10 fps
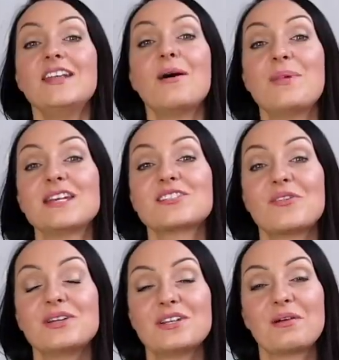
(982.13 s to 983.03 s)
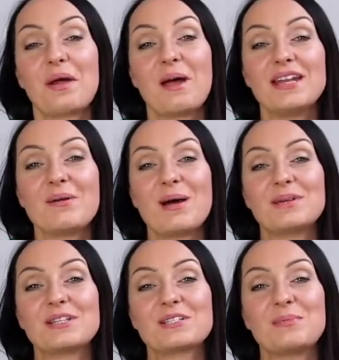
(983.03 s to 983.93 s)
Now make sure you don't go anywhere
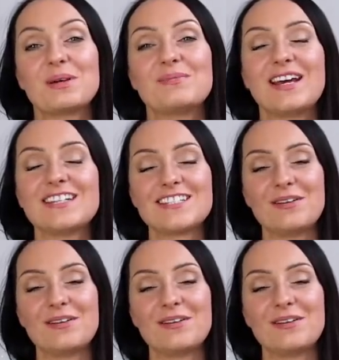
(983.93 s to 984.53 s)
because coming up next,